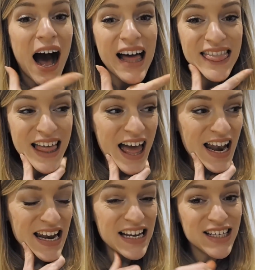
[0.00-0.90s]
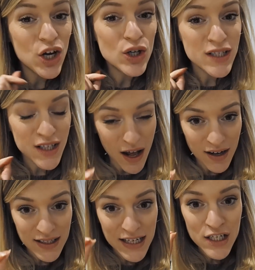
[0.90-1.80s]
I then got
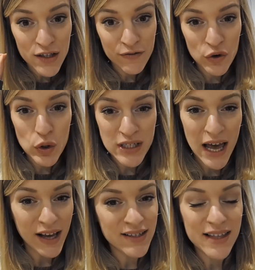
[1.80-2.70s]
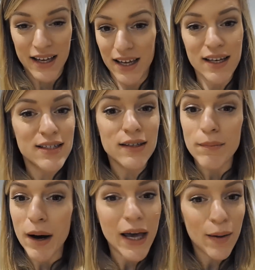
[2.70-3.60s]
sucked into the vortex that is
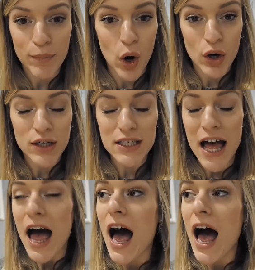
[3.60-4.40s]
my inbox,